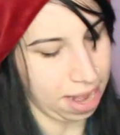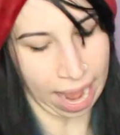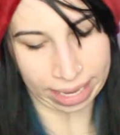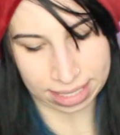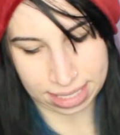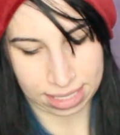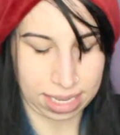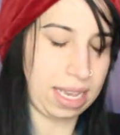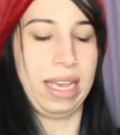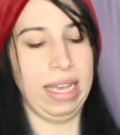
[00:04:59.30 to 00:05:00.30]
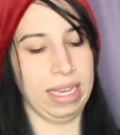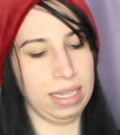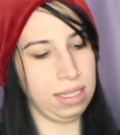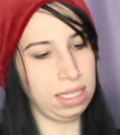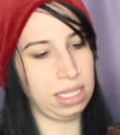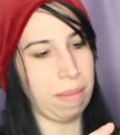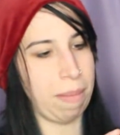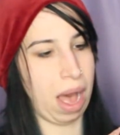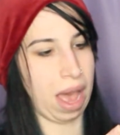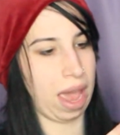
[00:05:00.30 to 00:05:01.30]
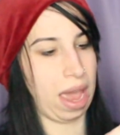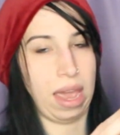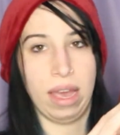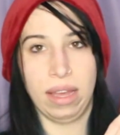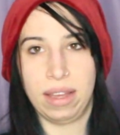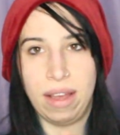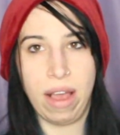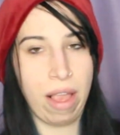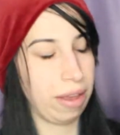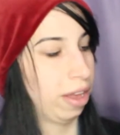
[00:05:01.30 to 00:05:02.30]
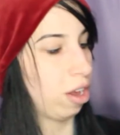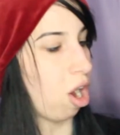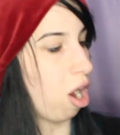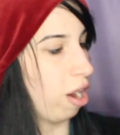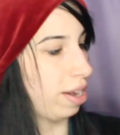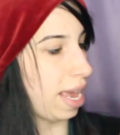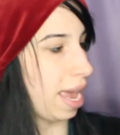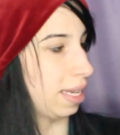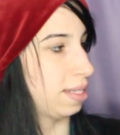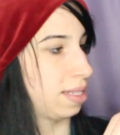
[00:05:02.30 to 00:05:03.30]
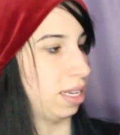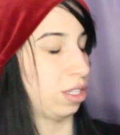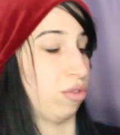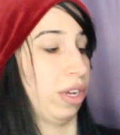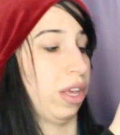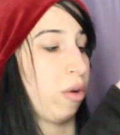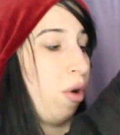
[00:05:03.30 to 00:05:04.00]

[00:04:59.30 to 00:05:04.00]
Next is my card case. It's really